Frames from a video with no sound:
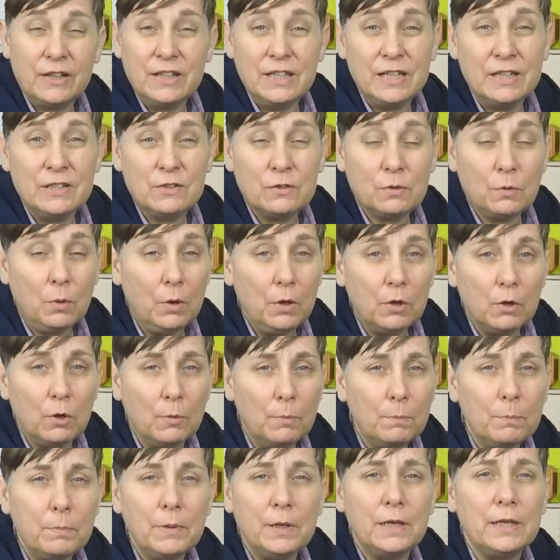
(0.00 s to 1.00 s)
quite
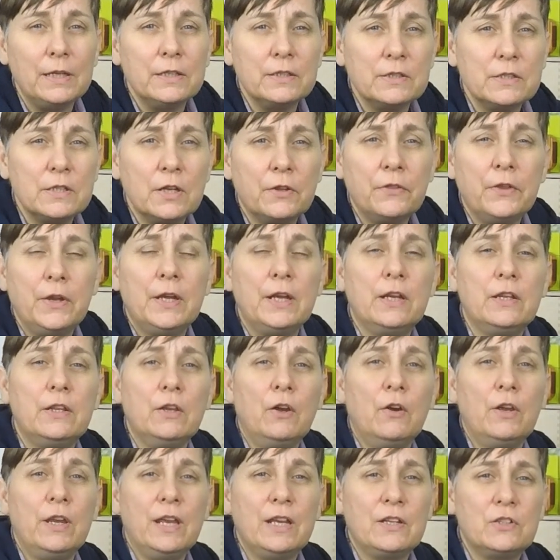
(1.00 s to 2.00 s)
humbling to think that
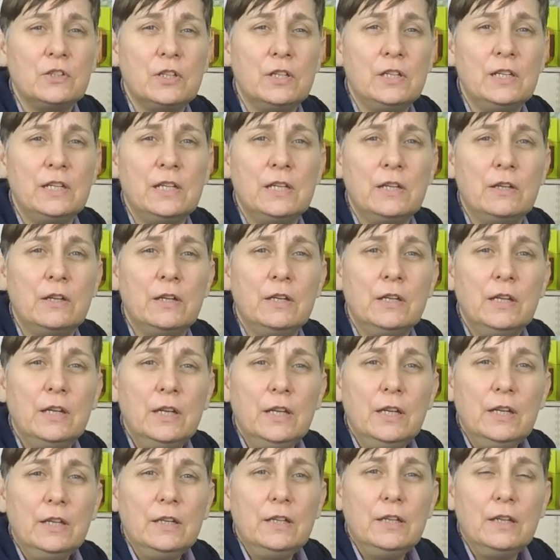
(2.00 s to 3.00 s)
I actually
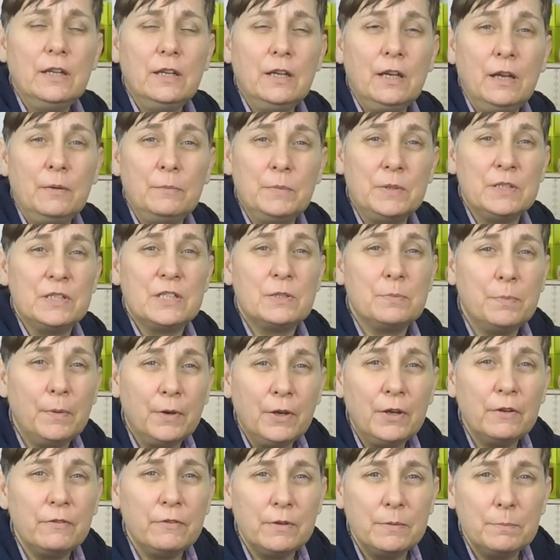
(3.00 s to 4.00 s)
am
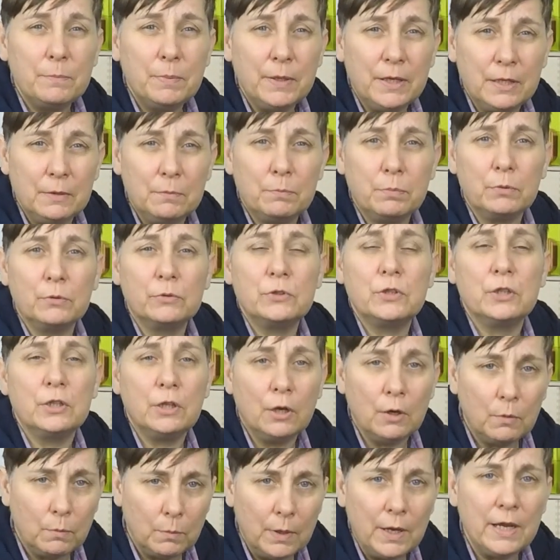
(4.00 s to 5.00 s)
inspiring people to go
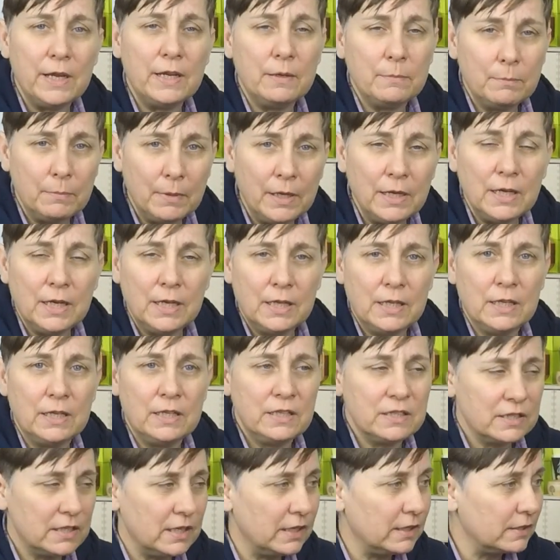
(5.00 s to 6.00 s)
away and make
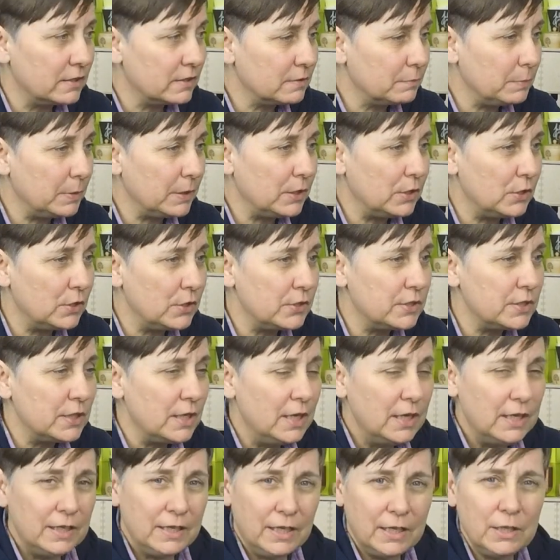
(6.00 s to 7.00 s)
these things, because
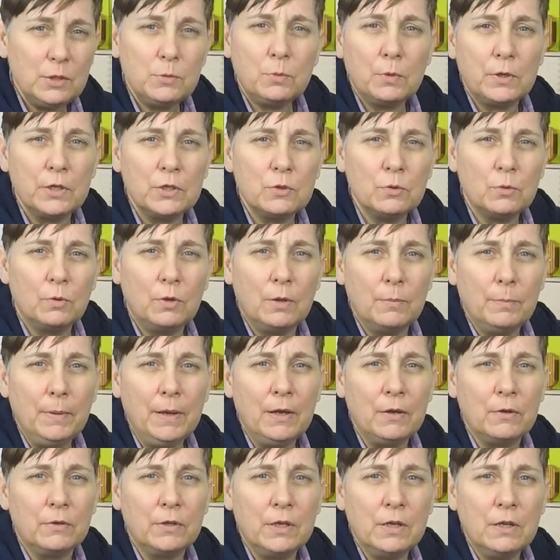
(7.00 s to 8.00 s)
that's what it's all
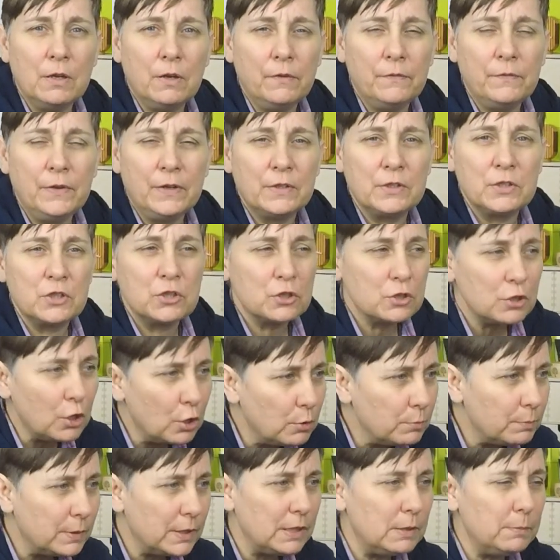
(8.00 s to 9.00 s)
about. You know, I've had so
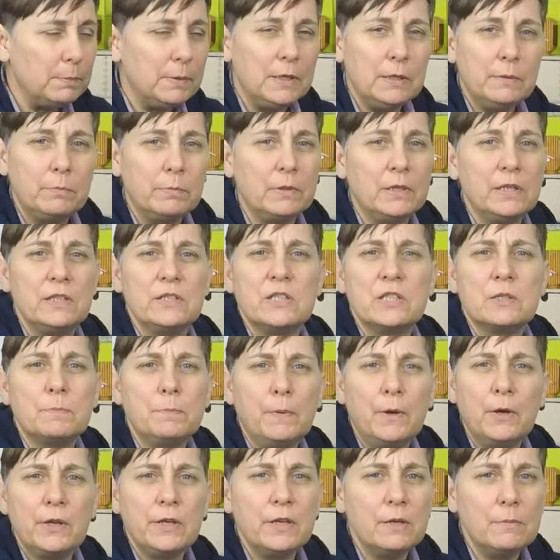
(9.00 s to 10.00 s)
many people
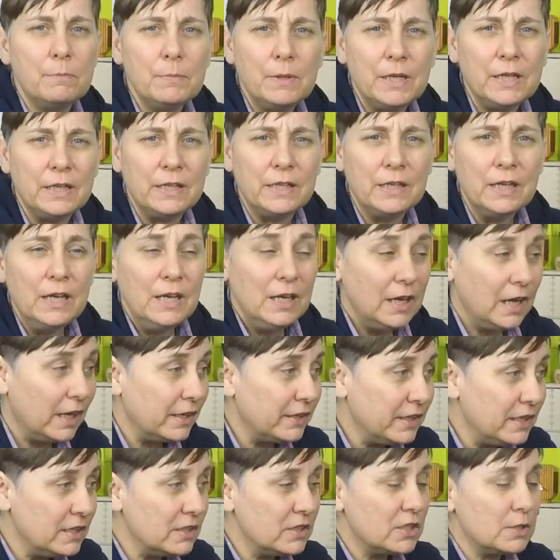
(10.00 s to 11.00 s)
inspire me, and
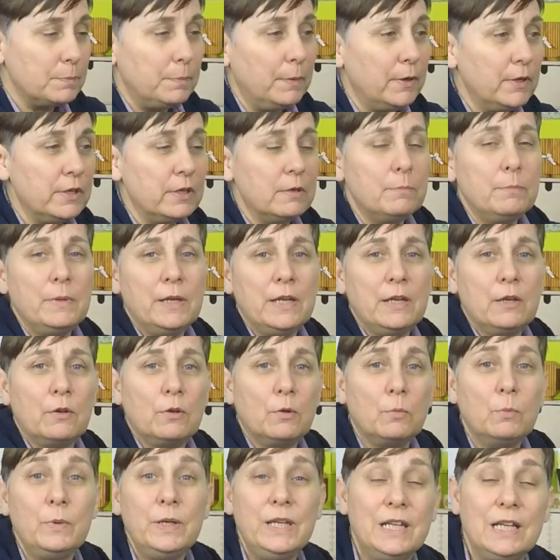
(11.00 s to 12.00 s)
they inspire me on a
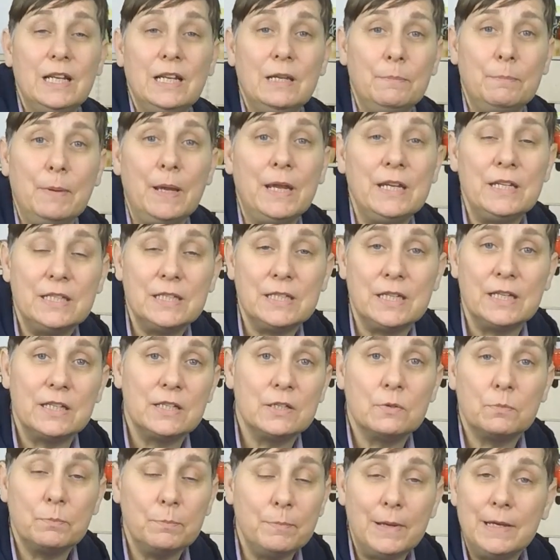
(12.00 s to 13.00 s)
weekly
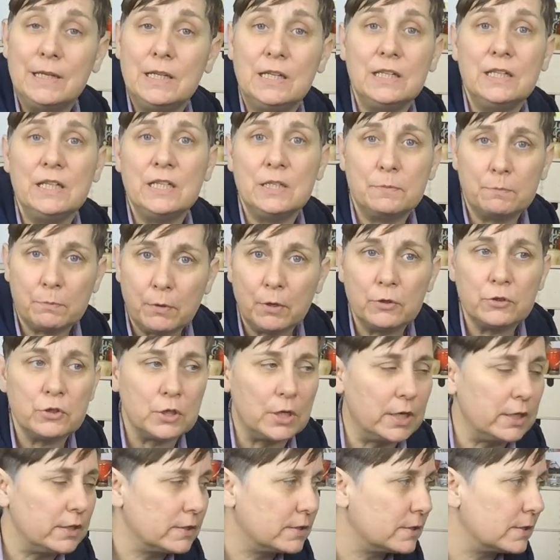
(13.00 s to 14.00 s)
basis making these
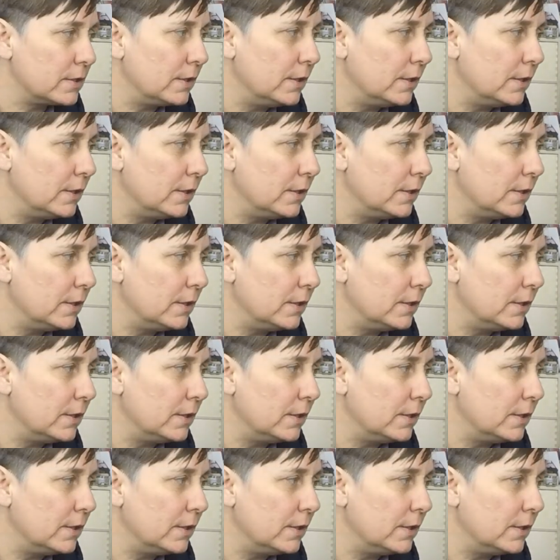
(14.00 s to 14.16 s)
projects.